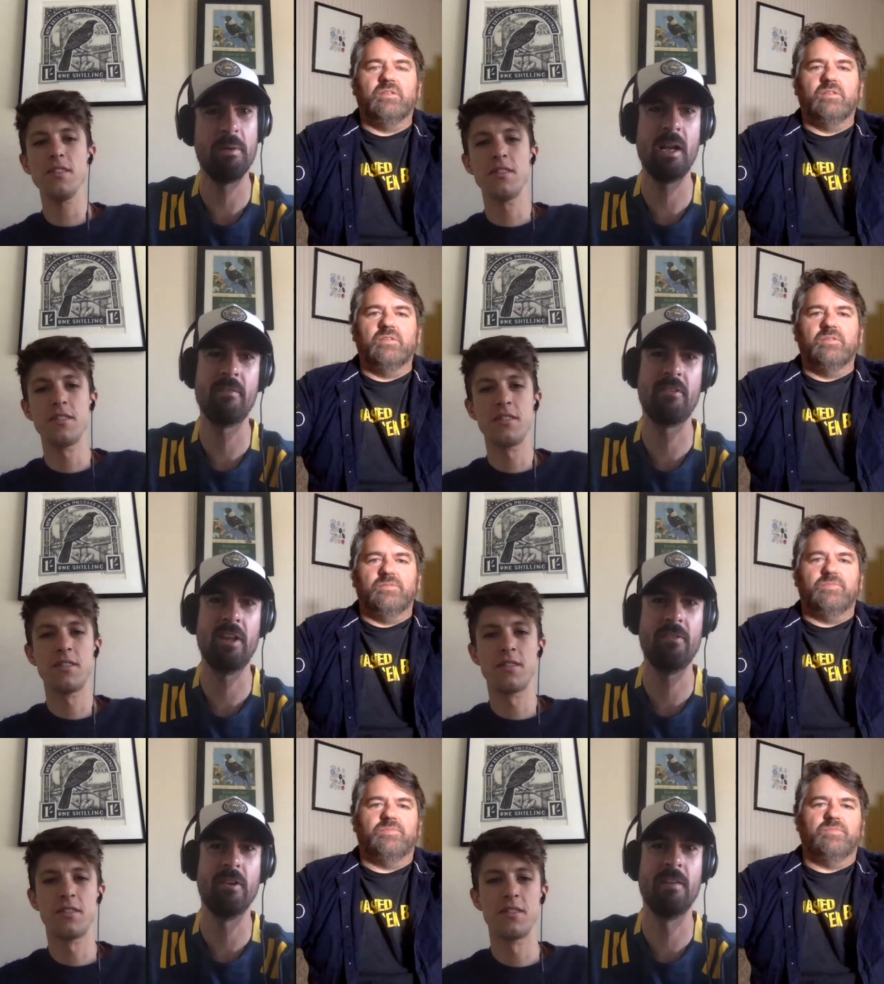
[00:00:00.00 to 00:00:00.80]
Speaker 1: like, oh, I've been
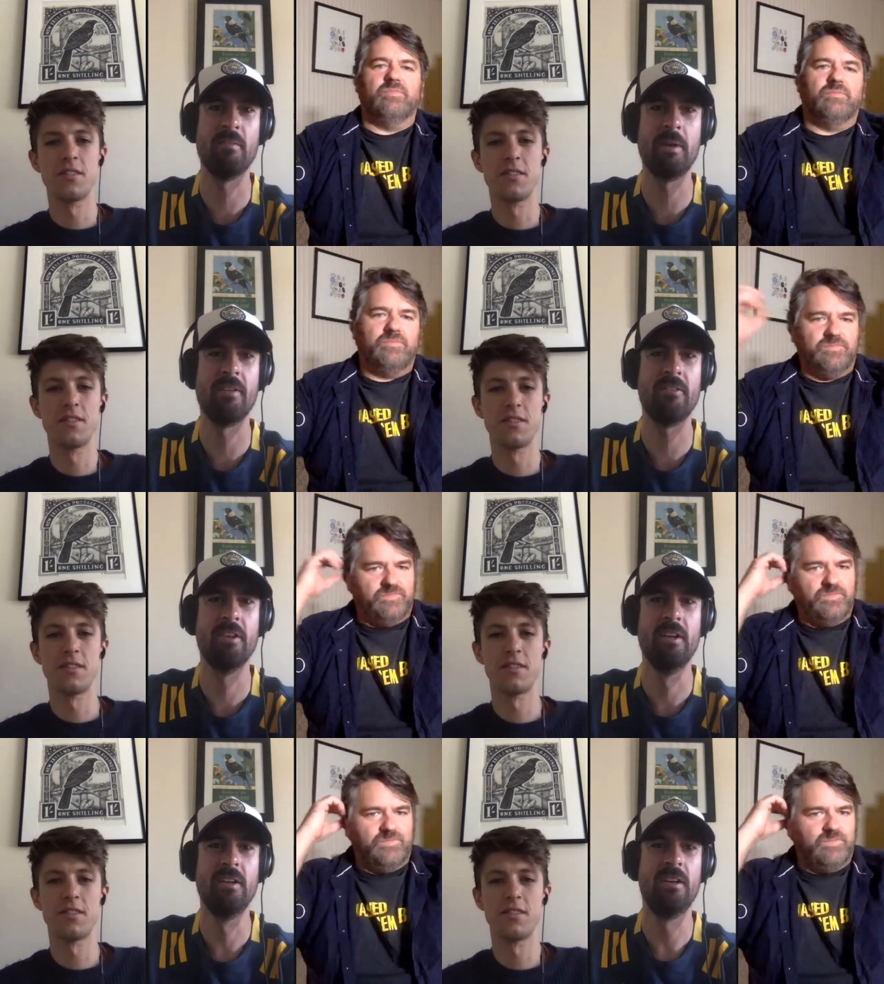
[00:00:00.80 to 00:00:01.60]
overseas for eleven
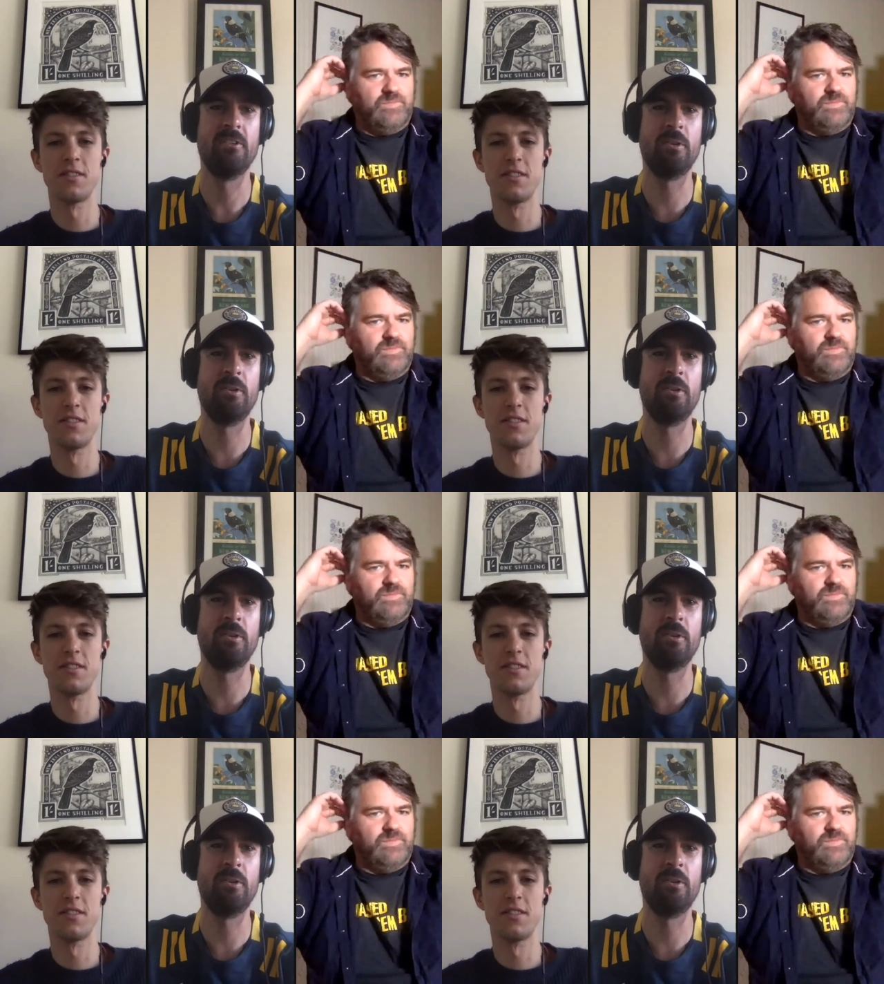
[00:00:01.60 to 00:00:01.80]
months.